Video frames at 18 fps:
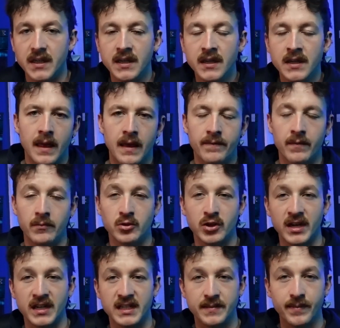If I'm
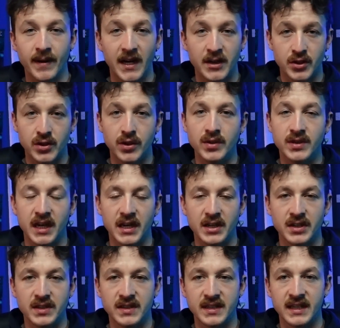trying to smash 2
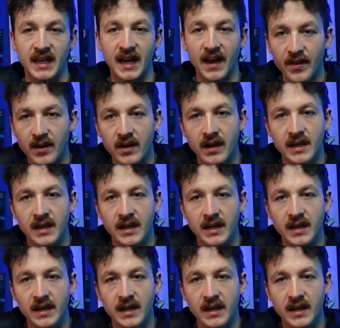sessions together,